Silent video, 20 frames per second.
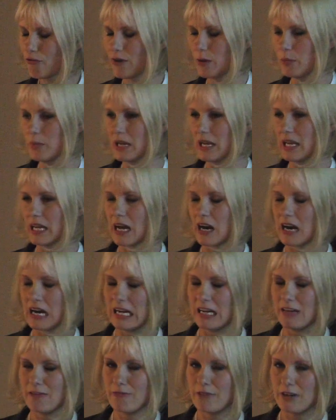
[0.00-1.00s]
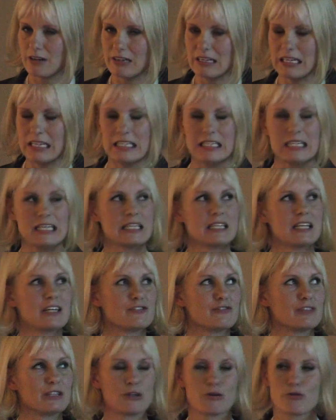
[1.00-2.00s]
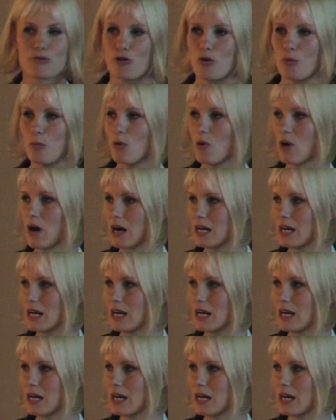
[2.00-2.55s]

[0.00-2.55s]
familiar very in details with the promo,